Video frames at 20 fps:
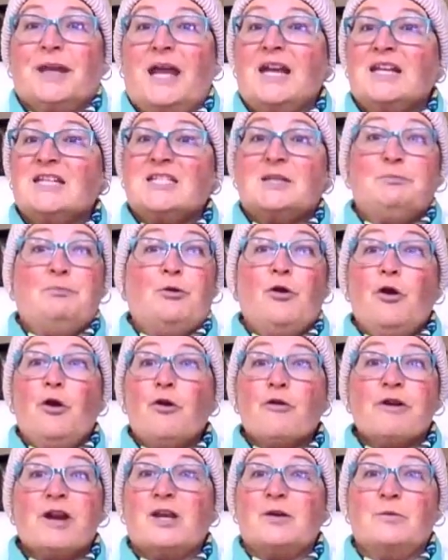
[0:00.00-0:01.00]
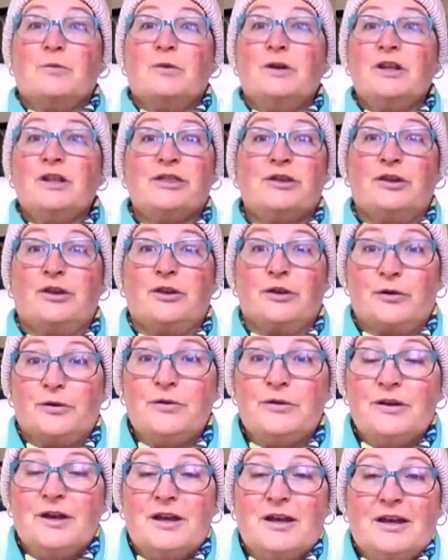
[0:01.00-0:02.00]
exploring with
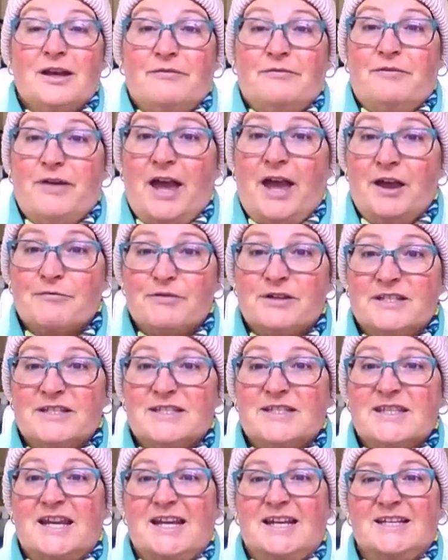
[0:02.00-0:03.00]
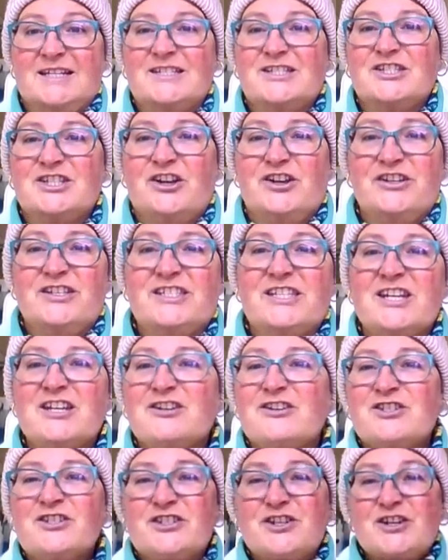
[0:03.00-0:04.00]
you various things. So
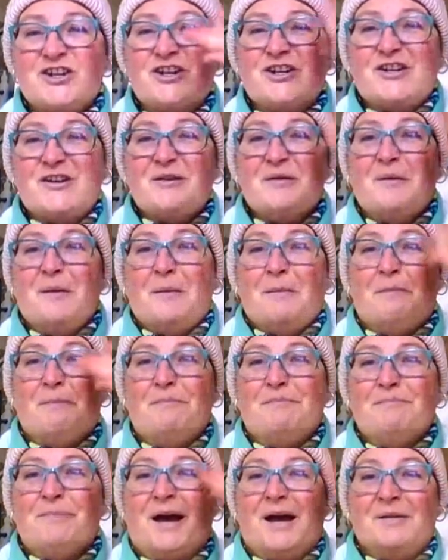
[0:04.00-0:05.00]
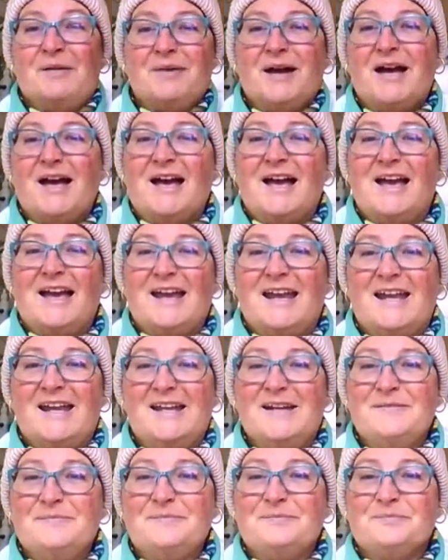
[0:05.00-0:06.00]
see you soon. Bye
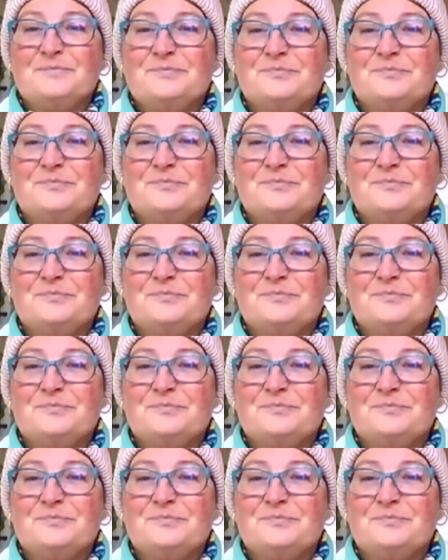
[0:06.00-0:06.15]
bye.